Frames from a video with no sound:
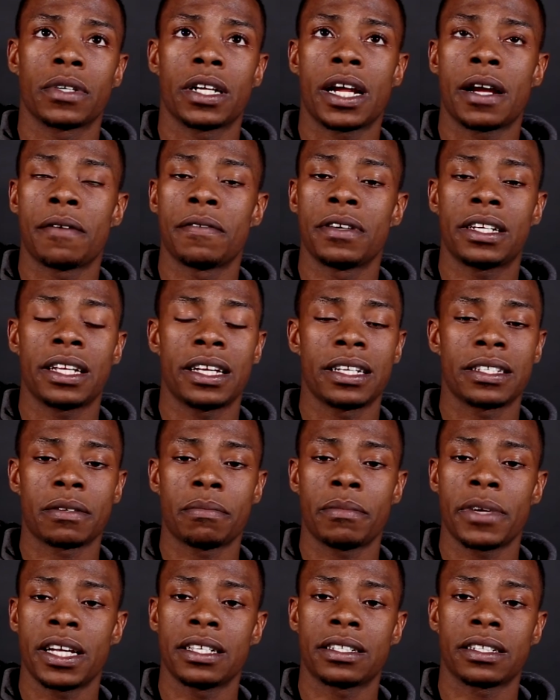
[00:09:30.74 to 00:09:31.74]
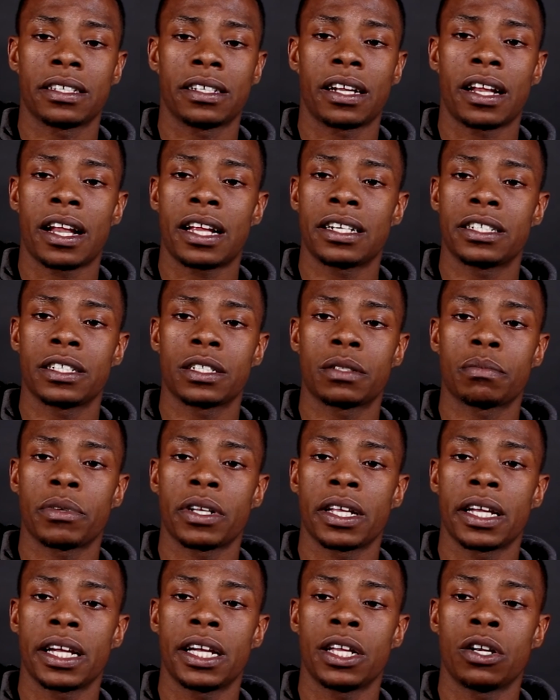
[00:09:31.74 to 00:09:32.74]
everything's amazing. And I just
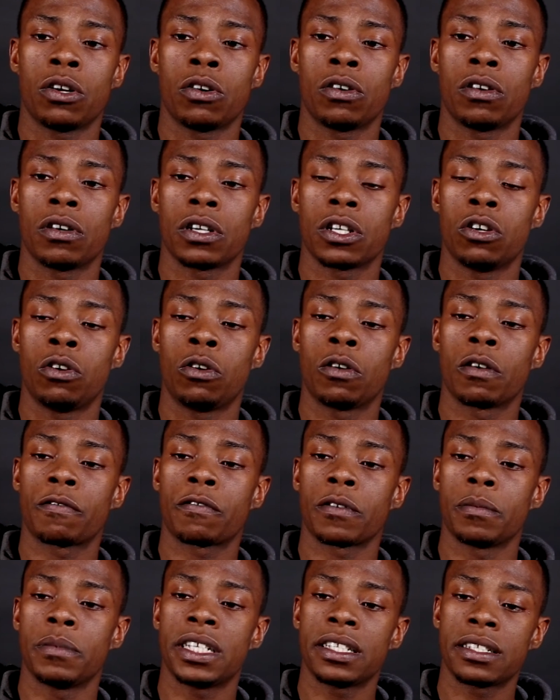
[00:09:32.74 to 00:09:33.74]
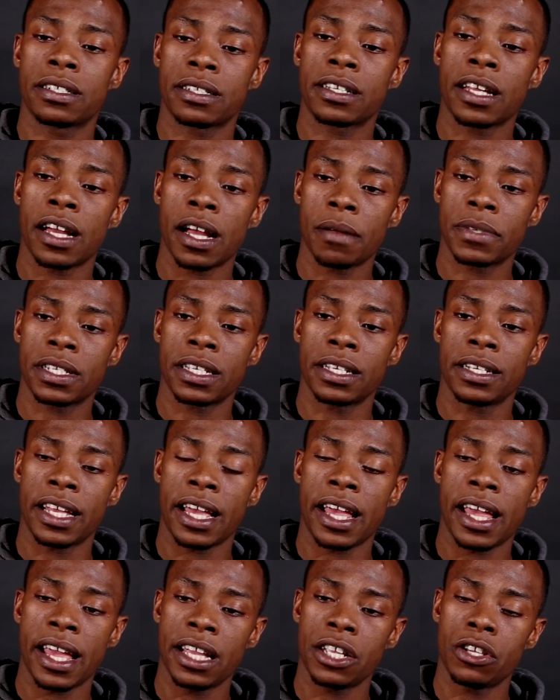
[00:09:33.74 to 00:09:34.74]
plan on going from this step
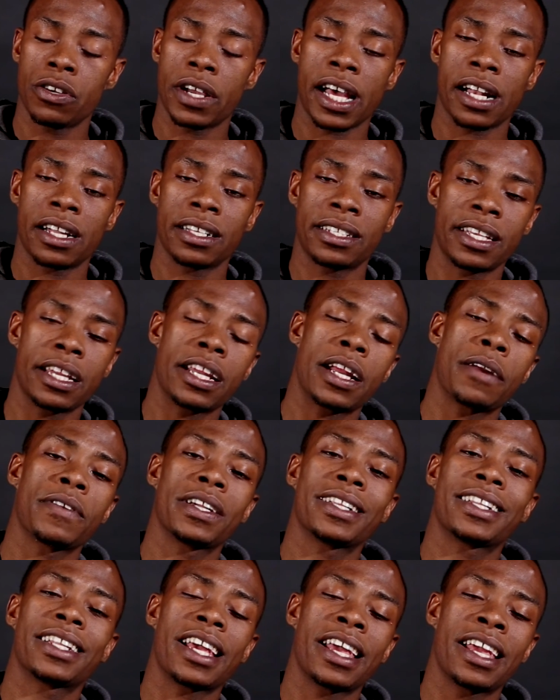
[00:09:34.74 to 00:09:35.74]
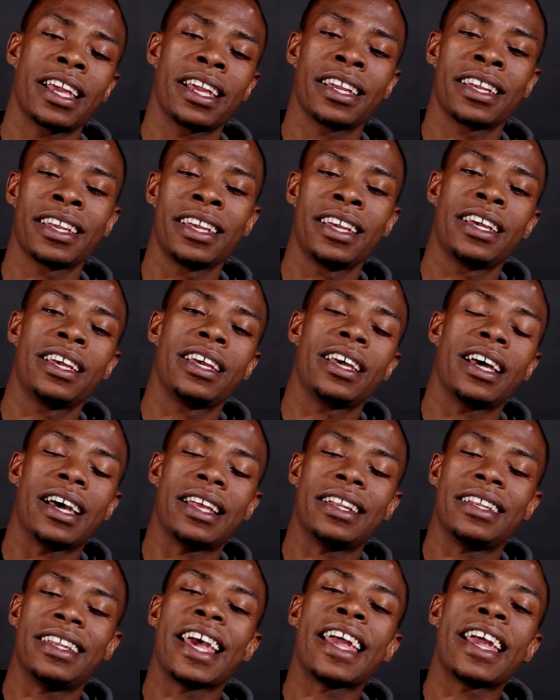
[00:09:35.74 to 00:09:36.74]
today. You got to take everything
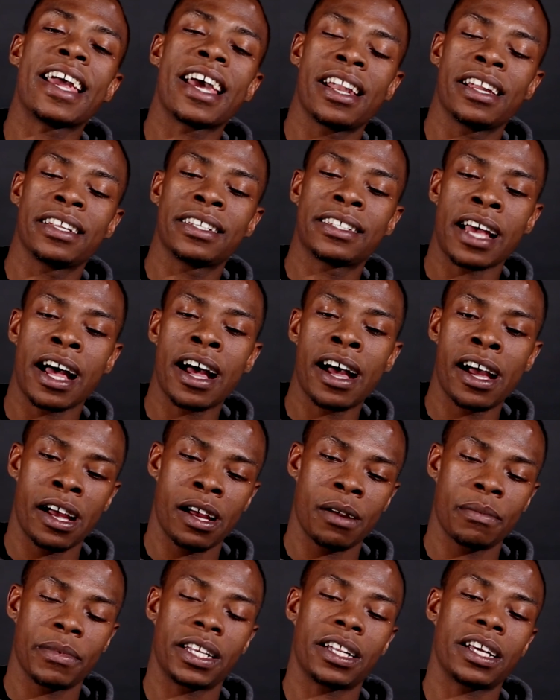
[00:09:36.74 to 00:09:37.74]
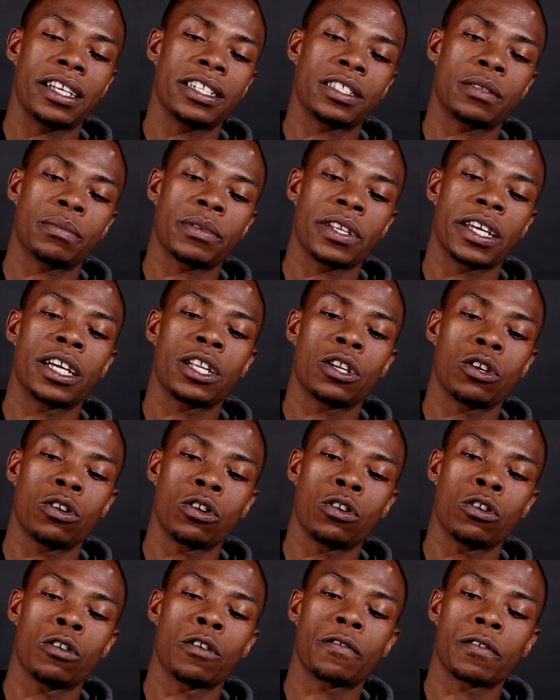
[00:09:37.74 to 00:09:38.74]
a day at a time, and I just plan on
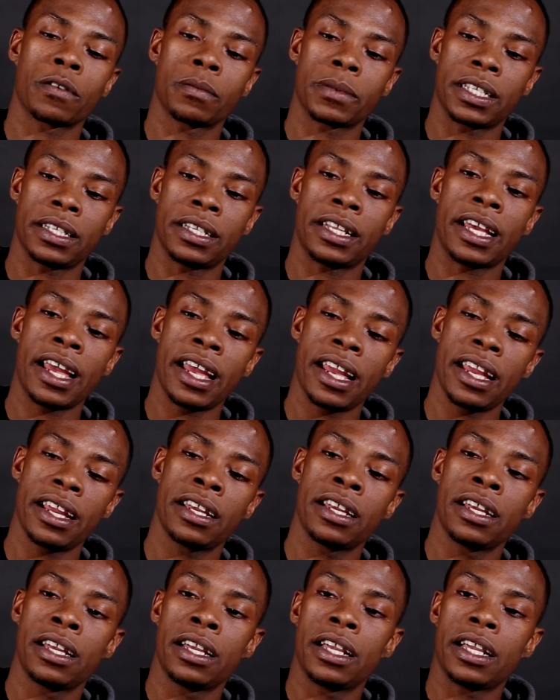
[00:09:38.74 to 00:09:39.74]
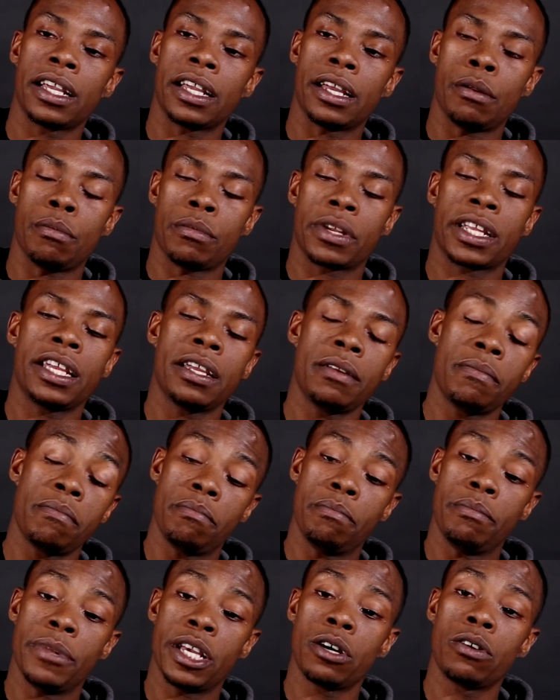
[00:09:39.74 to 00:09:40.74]
going from today and
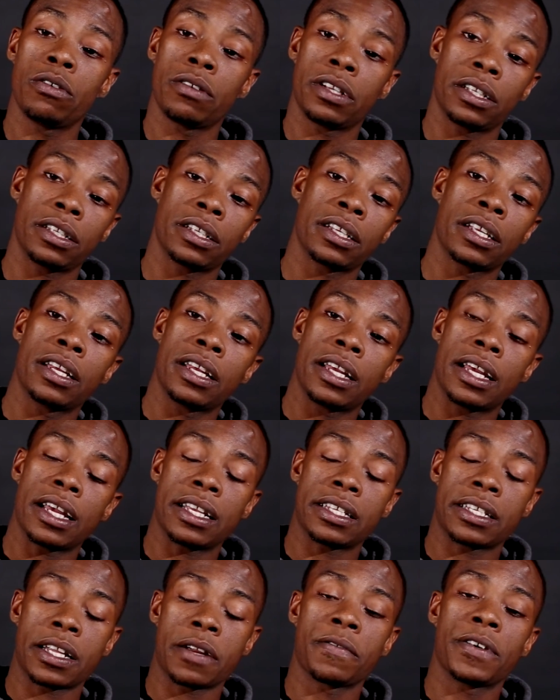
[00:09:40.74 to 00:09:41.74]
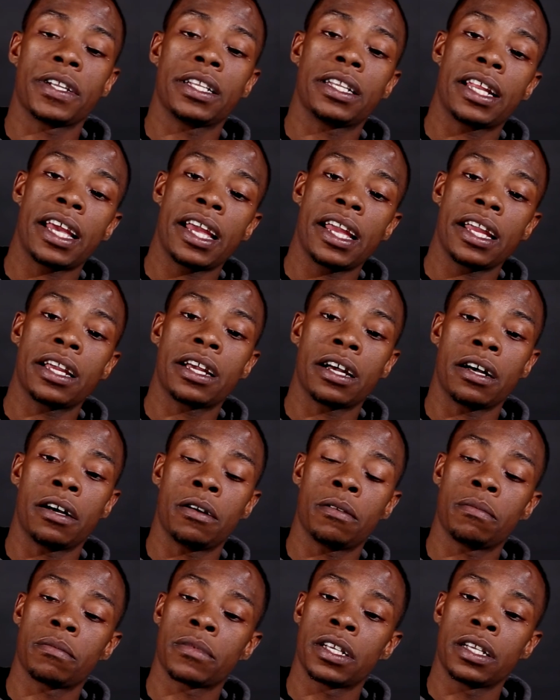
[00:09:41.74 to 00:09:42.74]
keep building as every day
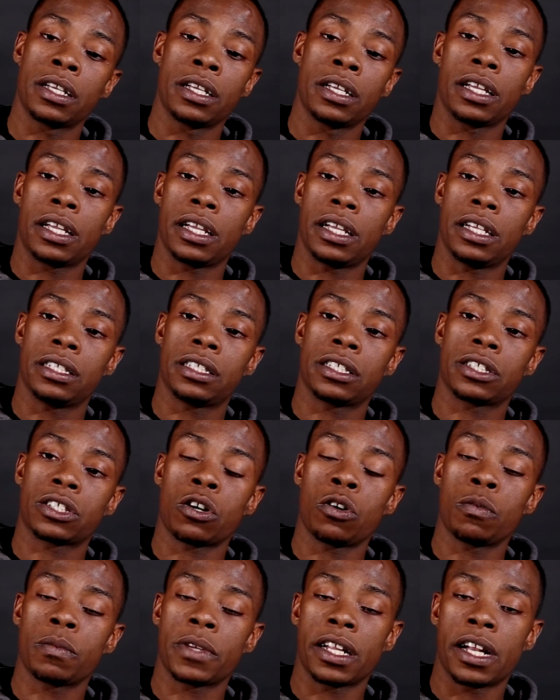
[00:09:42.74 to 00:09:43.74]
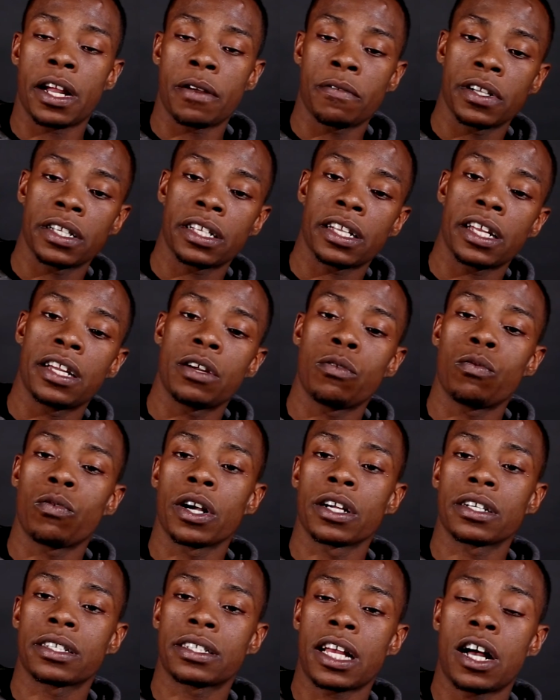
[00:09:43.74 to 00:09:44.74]
comes, and just hope that everything
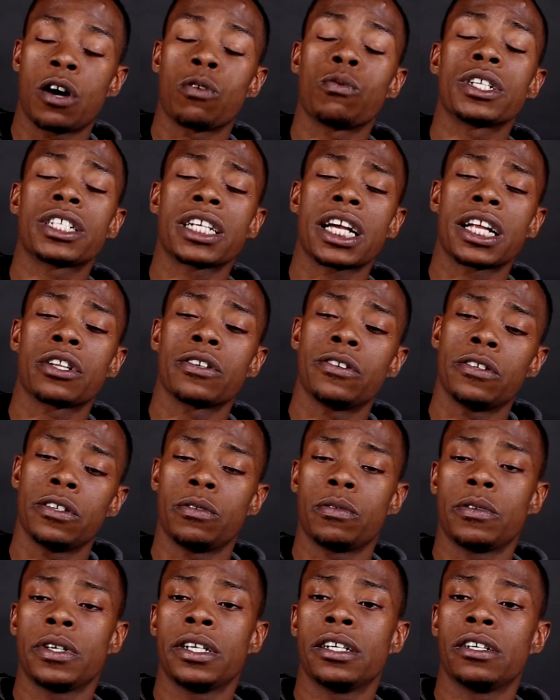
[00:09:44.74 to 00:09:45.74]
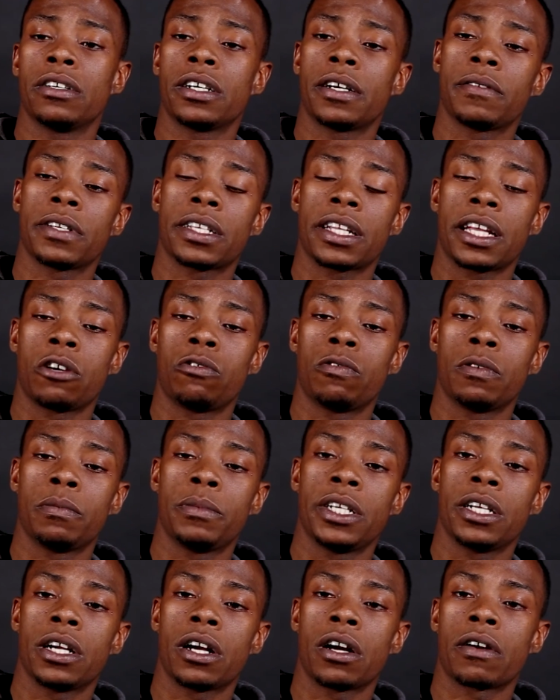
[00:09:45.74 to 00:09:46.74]
works out, which I know it will. Everything will
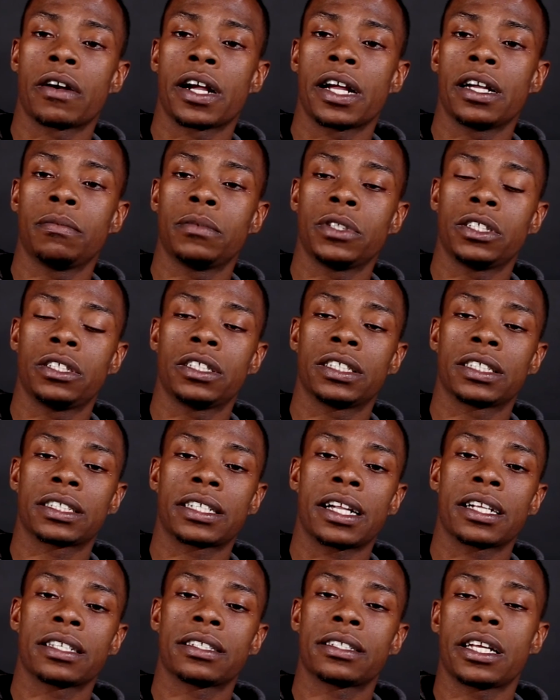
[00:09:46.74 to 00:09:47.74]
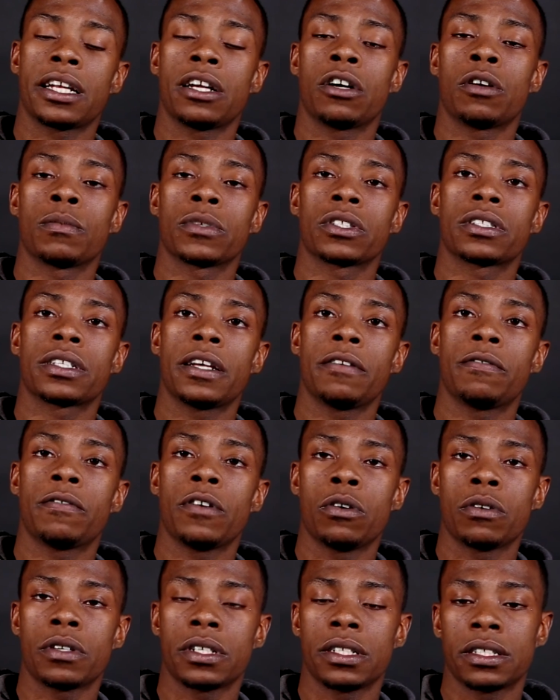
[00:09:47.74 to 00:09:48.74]
be all right, but you just got to stay humble, stay
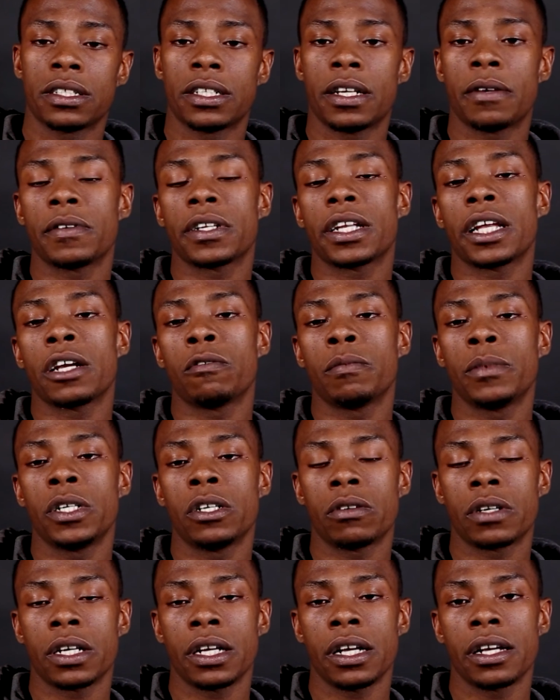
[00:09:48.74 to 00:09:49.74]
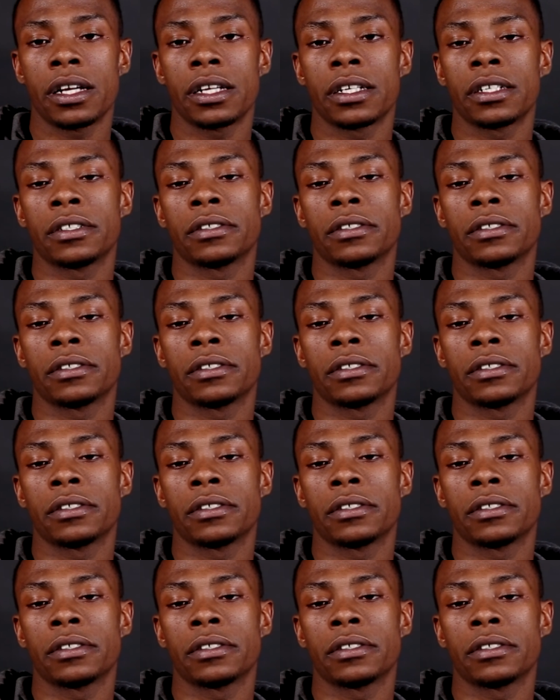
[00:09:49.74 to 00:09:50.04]
focused, and everything will be okay.